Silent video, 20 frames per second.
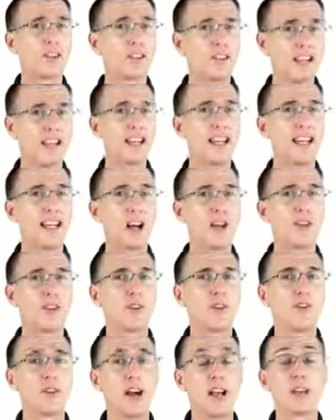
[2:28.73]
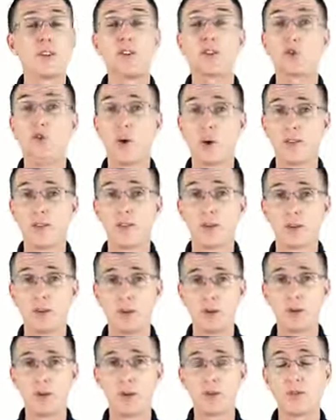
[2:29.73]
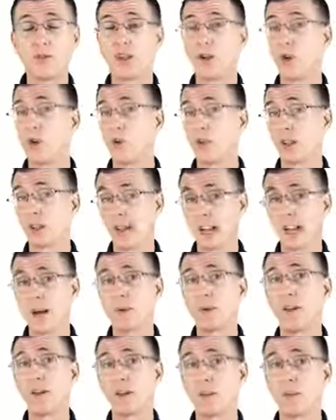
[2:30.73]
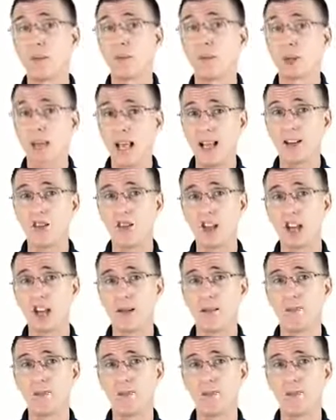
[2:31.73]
sending out the file to other computers that hold a copy of the blockchain.